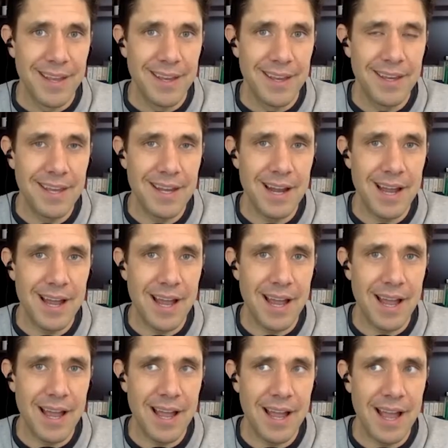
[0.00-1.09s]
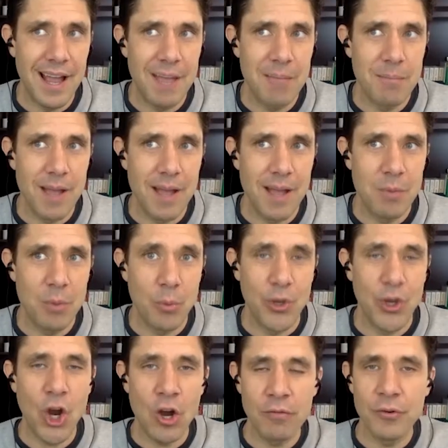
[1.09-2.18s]
Again, I, I, I'm I'm a
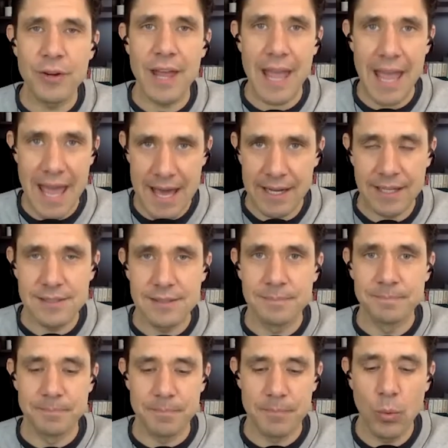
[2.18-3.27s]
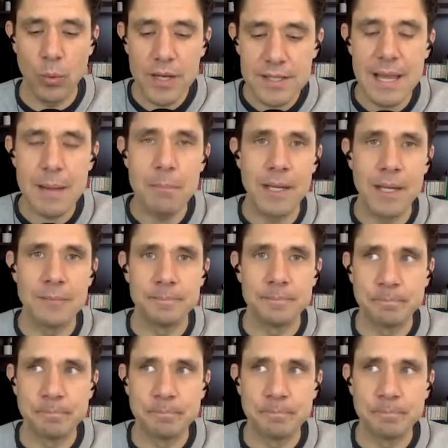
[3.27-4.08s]
recovered addict. What does that mean?